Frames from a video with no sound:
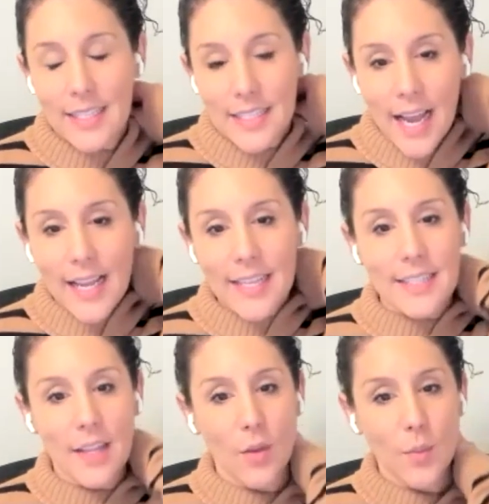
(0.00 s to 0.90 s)
the
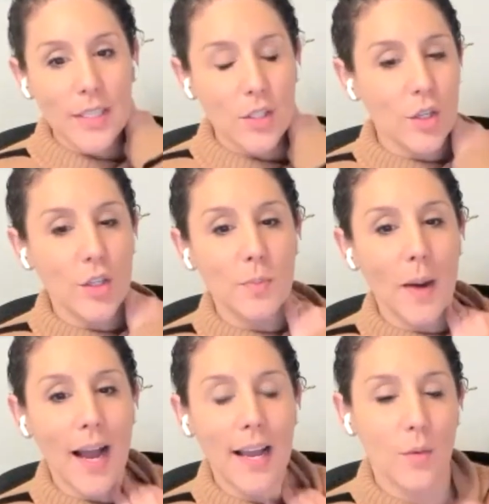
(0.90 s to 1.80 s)
science and the research
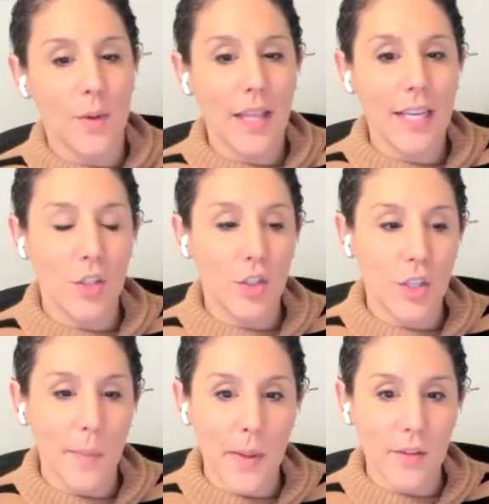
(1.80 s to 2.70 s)
behind
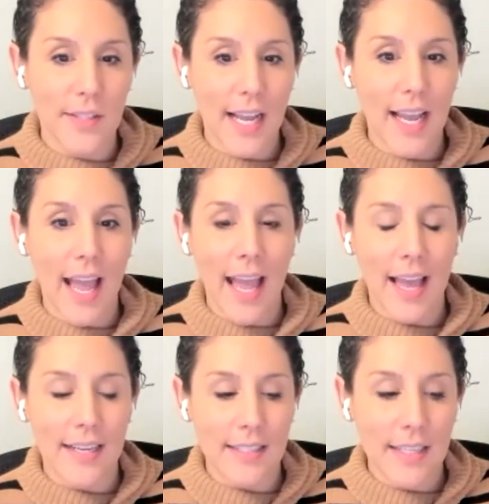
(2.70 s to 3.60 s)
relationship building,
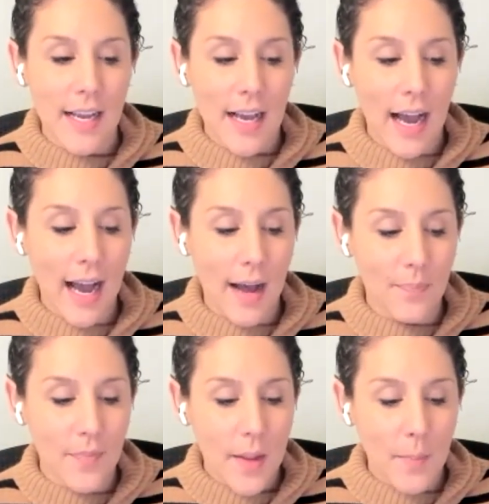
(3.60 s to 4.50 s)
and um,